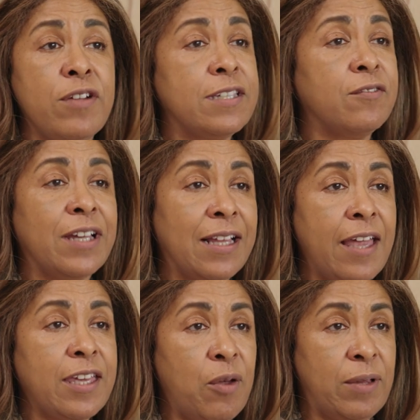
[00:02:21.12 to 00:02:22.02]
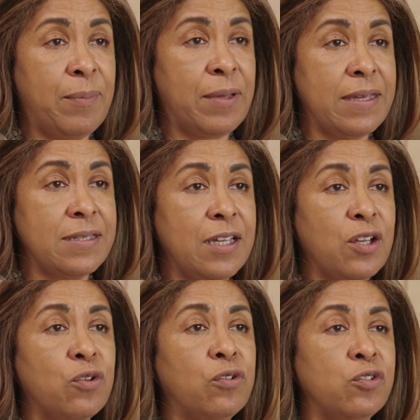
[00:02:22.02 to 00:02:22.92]
rid of a glycolipid
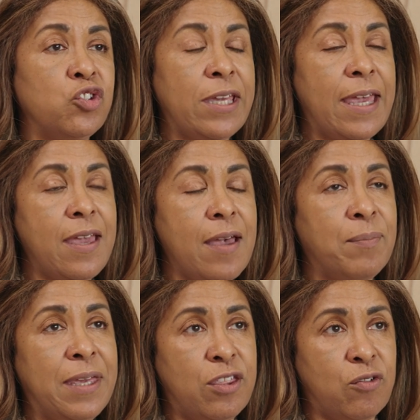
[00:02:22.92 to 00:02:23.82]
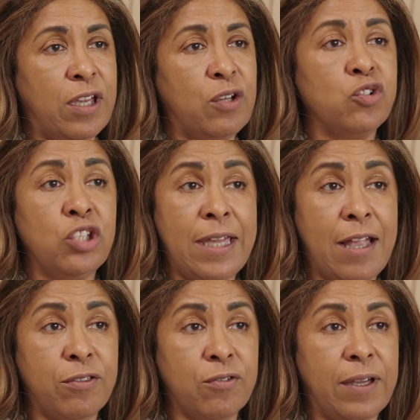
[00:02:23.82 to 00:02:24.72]
called GB3 or
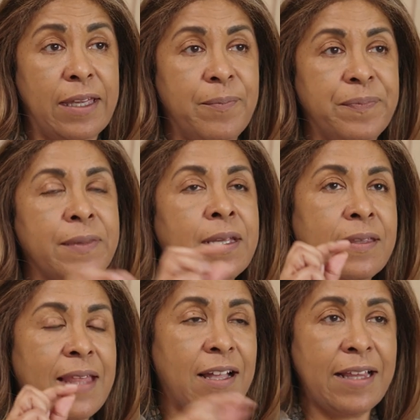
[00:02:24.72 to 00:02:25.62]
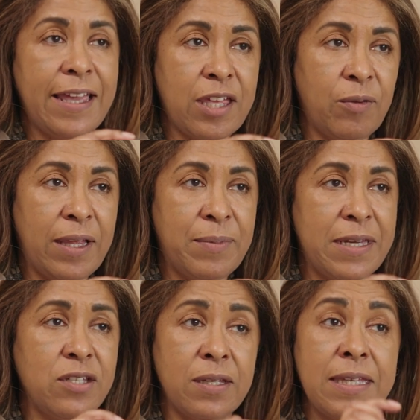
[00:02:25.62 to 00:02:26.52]
GL3. That
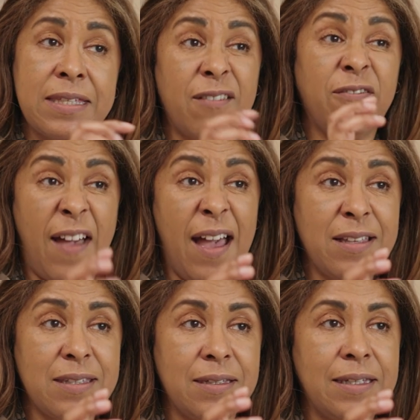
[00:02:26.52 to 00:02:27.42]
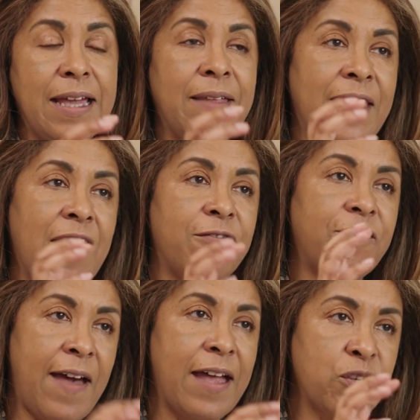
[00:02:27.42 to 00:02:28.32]
glycolipid is a fat, and that
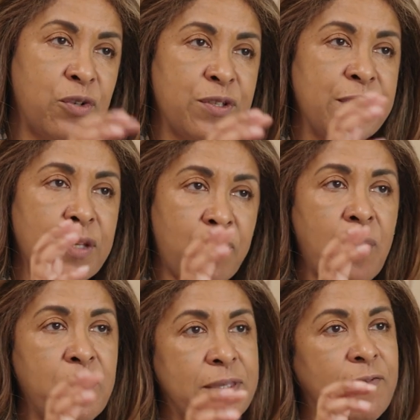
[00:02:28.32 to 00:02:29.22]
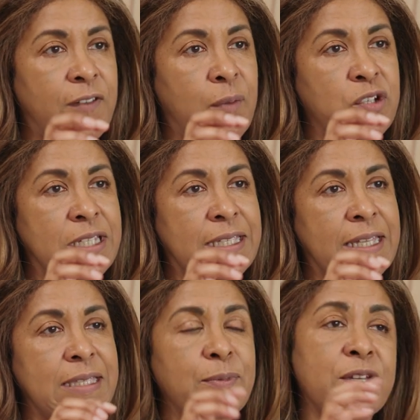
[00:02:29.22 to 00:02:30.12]
fat causes the problems in Fabry
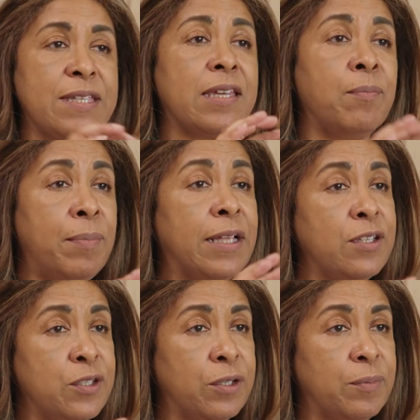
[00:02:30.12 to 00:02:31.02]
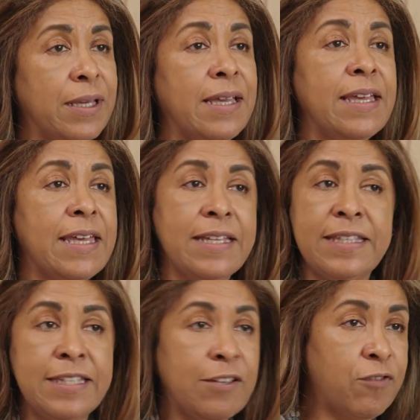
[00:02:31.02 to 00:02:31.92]
disease because it can build up
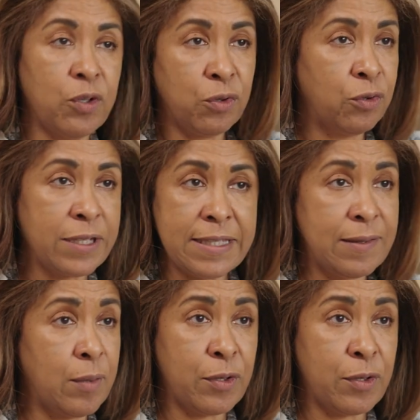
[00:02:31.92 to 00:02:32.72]
in different organs in the